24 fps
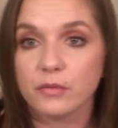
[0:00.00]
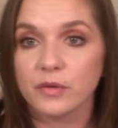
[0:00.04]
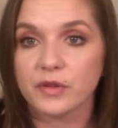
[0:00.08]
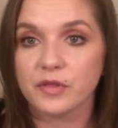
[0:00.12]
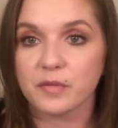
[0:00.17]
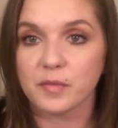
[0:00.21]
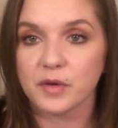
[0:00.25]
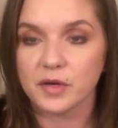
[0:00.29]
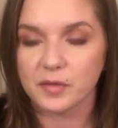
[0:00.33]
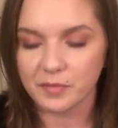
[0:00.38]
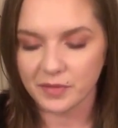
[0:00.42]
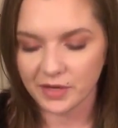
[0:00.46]

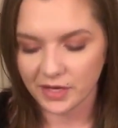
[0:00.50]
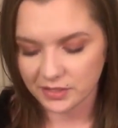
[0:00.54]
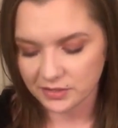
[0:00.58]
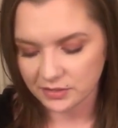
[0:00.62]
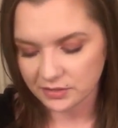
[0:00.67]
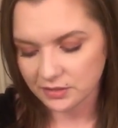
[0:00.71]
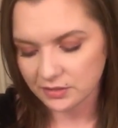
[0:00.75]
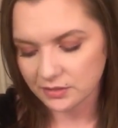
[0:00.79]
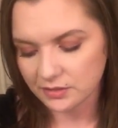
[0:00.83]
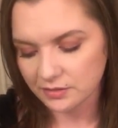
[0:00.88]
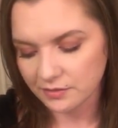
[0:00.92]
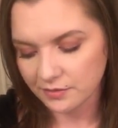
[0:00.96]
with mud
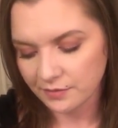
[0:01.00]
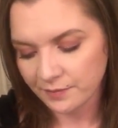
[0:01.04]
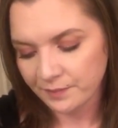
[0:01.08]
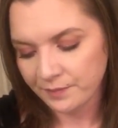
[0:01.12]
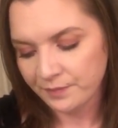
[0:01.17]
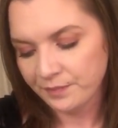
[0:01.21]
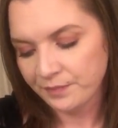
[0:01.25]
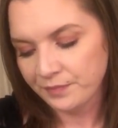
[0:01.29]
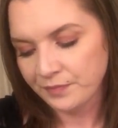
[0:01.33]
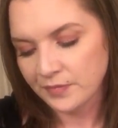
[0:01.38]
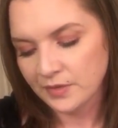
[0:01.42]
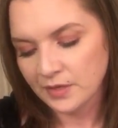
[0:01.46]
masks.
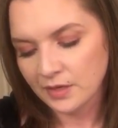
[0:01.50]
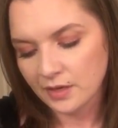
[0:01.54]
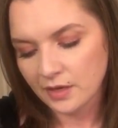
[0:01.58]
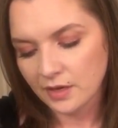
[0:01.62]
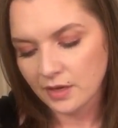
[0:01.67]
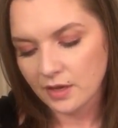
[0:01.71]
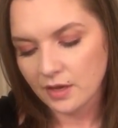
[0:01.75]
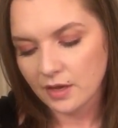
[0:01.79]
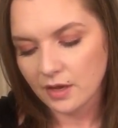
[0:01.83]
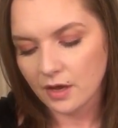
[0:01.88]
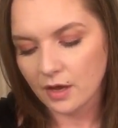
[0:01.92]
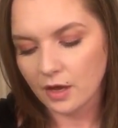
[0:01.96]

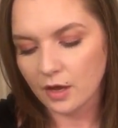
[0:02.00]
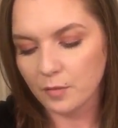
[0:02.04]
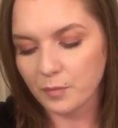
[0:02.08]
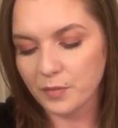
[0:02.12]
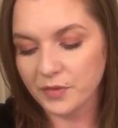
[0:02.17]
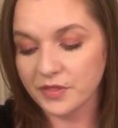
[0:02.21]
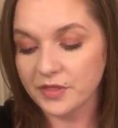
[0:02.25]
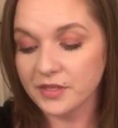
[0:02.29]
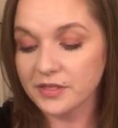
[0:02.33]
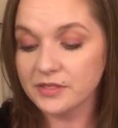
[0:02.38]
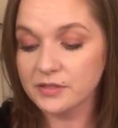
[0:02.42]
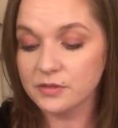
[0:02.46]

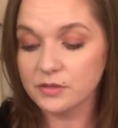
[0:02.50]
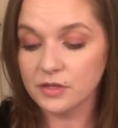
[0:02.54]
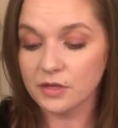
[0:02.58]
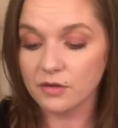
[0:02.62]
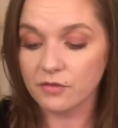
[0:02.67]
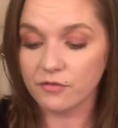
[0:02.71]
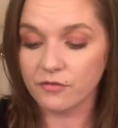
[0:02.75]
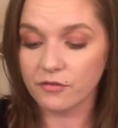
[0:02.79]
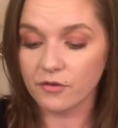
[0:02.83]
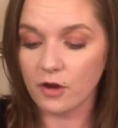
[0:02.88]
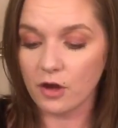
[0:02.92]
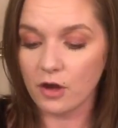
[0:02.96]
But this
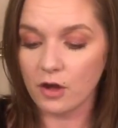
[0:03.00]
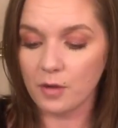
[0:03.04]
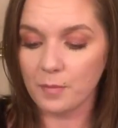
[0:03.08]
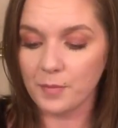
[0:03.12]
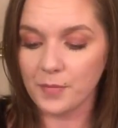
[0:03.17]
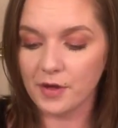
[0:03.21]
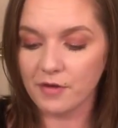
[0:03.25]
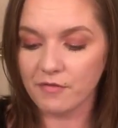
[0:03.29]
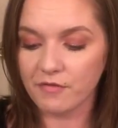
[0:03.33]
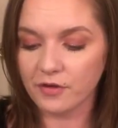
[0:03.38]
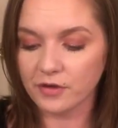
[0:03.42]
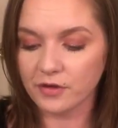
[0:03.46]

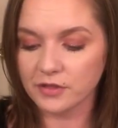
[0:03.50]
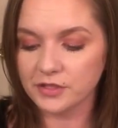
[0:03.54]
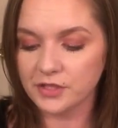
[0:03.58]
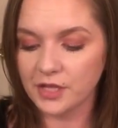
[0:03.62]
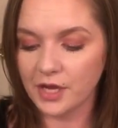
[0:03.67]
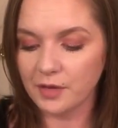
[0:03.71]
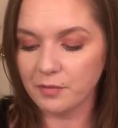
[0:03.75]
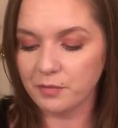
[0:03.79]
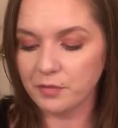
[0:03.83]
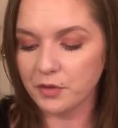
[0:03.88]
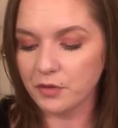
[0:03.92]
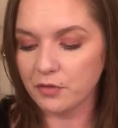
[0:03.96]
from First
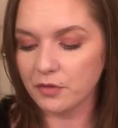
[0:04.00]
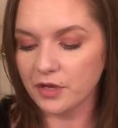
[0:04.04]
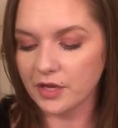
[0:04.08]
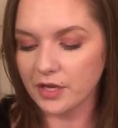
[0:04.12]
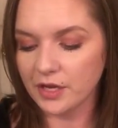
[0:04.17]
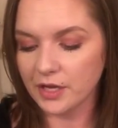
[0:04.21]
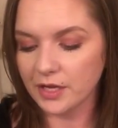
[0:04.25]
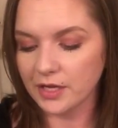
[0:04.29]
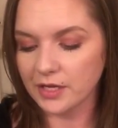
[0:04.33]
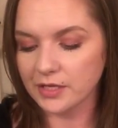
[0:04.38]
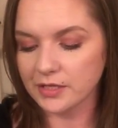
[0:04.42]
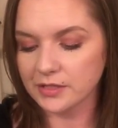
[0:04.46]
Aid Beauty
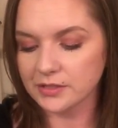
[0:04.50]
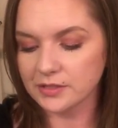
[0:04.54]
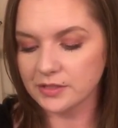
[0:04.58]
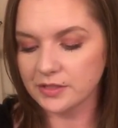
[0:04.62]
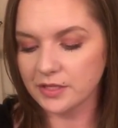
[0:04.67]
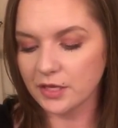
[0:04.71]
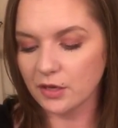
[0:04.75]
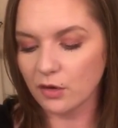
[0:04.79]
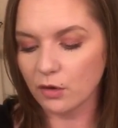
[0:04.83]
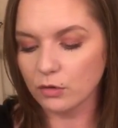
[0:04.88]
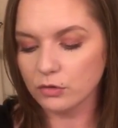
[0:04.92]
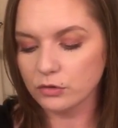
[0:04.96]
is
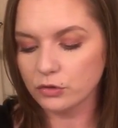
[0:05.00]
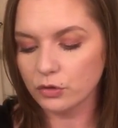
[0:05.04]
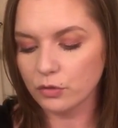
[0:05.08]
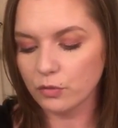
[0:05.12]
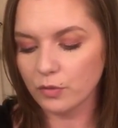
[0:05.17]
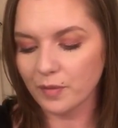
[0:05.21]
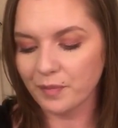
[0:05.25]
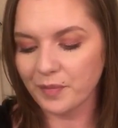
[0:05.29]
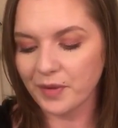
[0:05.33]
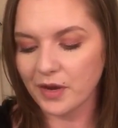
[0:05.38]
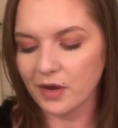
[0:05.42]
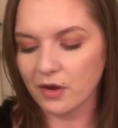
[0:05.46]
the Ultra
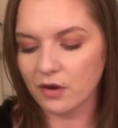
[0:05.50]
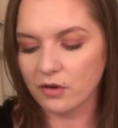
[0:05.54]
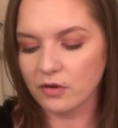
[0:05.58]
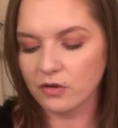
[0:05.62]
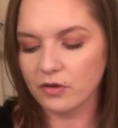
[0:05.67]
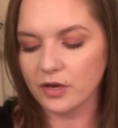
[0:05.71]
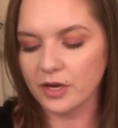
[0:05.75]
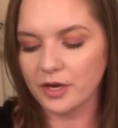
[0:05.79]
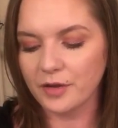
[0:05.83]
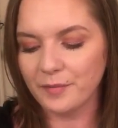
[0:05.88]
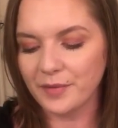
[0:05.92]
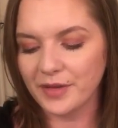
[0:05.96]
Repair
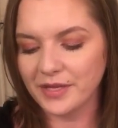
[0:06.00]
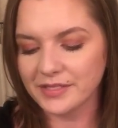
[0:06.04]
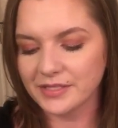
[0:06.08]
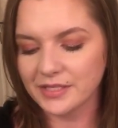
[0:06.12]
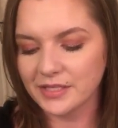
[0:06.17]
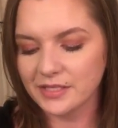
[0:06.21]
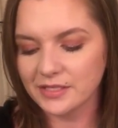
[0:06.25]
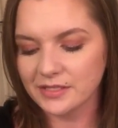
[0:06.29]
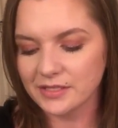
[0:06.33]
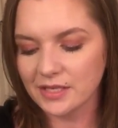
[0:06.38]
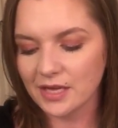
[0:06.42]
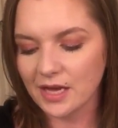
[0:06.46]
Cream
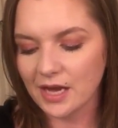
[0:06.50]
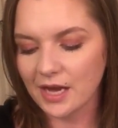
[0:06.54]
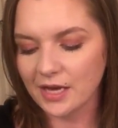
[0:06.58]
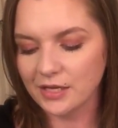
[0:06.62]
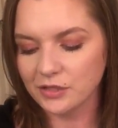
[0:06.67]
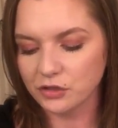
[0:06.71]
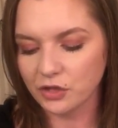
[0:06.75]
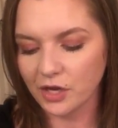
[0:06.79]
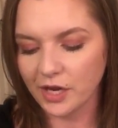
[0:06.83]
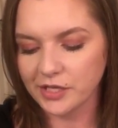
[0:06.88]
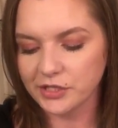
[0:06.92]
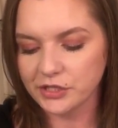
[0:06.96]
Intense
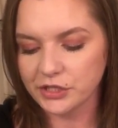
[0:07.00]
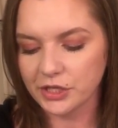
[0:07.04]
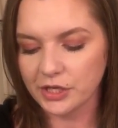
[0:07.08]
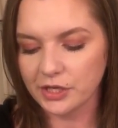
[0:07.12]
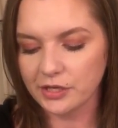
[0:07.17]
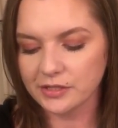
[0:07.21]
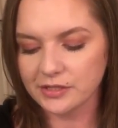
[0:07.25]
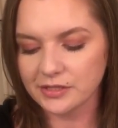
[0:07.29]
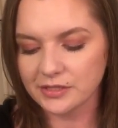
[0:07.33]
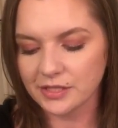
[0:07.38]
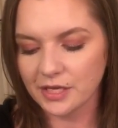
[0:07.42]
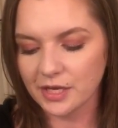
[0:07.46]

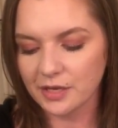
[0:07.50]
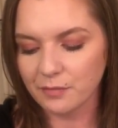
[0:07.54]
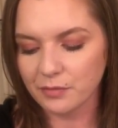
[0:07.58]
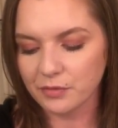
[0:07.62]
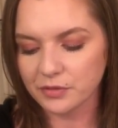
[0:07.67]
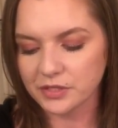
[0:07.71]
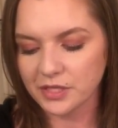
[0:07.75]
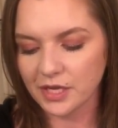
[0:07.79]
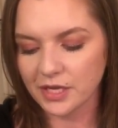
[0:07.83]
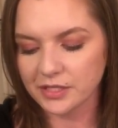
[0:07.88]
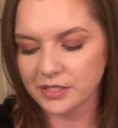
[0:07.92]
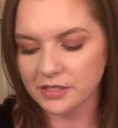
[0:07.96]
Hydration Skin
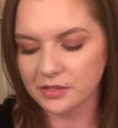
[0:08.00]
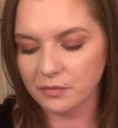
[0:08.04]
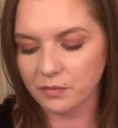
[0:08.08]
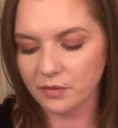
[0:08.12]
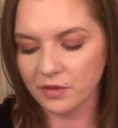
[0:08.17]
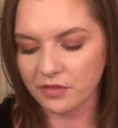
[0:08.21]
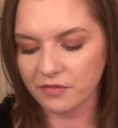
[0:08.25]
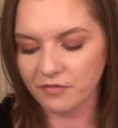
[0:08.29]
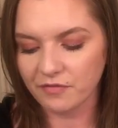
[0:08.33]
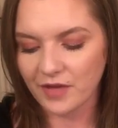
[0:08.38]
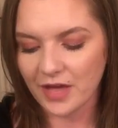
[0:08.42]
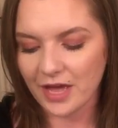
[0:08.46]
Protectant
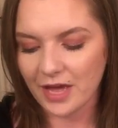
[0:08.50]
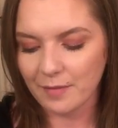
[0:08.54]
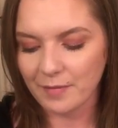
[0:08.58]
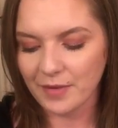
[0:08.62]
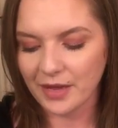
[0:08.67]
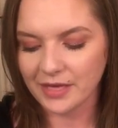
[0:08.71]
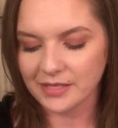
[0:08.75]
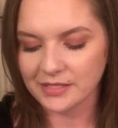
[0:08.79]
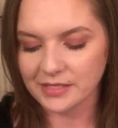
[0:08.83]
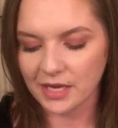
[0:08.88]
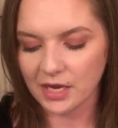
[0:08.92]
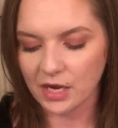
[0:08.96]
with Fab
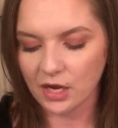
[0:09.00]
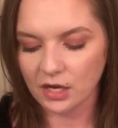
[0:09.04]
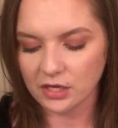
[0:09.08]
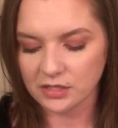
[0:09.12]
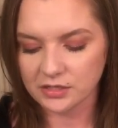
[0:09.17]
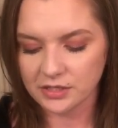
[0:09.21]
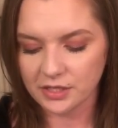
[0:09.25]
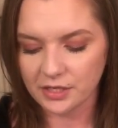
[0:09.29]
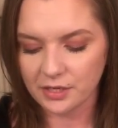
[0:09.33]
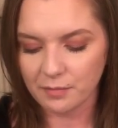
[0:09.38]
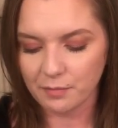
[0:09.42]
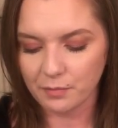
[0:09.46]

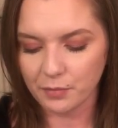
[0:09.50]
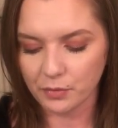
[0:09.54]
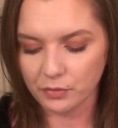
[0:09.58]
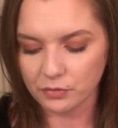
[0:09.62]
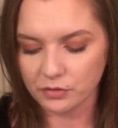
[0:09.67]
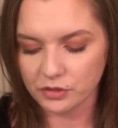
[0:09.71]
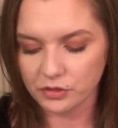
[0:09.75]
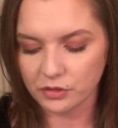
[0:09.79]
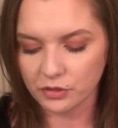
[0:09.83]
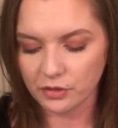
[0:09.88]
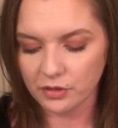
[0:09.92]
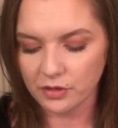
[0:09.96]
Antioxidant
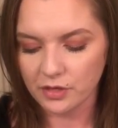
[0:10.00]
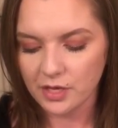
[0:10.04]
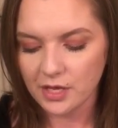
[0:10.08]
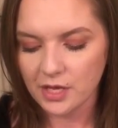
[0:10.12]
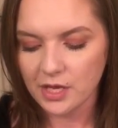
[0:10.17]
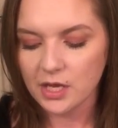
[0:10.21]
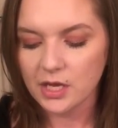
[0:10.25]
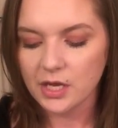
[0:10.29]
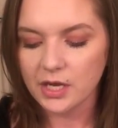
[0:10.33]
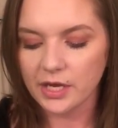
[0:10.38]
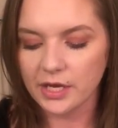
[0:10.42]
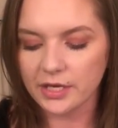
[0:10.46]
Booster.
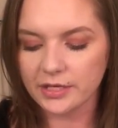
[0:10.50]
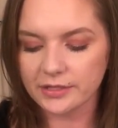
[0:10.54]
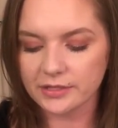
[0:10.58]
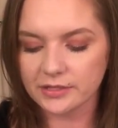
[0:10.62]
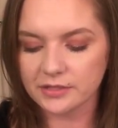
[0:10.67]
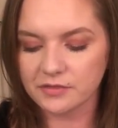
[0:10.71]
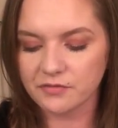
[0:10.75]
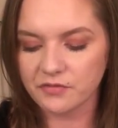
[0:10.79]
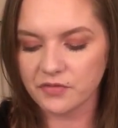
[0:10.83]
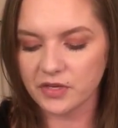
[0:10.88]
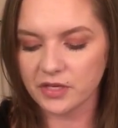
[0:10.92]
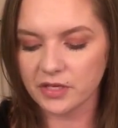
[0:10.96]
It
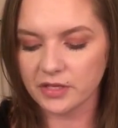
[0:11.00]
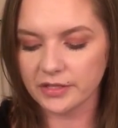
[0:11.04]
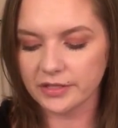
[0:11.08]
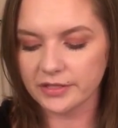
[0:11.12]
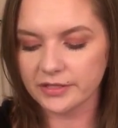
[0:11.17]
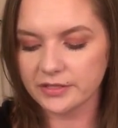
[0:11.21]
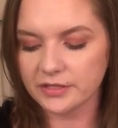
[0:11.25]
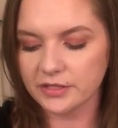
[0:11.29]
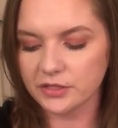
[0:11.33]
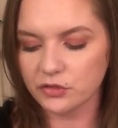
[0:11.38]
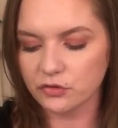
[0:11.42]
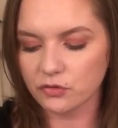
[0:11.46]
is vanilla
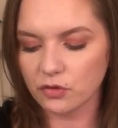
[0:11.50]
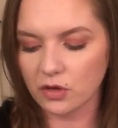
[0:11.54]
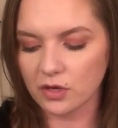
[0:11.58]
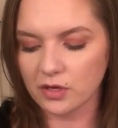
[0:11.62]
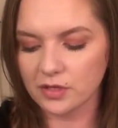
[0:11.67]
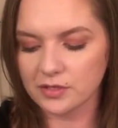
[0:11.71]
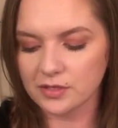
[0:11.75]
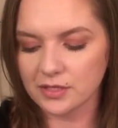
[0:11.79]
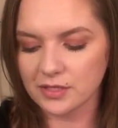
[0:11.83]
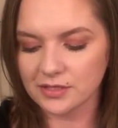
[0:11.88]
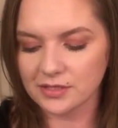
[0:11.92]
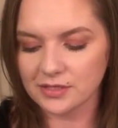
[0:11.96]

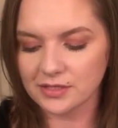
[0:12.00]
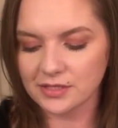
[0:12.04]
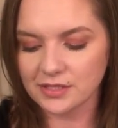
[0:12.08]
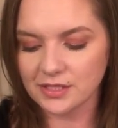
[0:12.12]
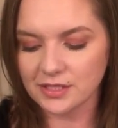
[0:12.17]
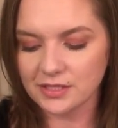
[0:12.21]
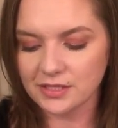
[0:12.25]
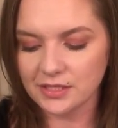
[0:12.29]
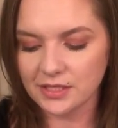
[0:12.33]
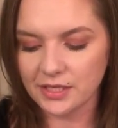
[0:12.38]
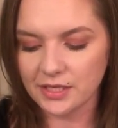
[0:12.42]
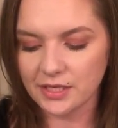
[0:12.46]
citron
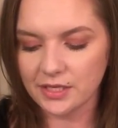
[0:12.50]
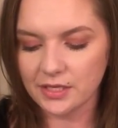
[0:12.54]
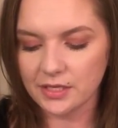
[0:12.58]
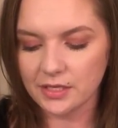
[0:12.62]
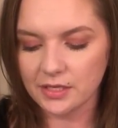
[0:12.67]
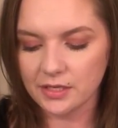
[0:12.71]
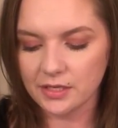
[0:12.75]
scented,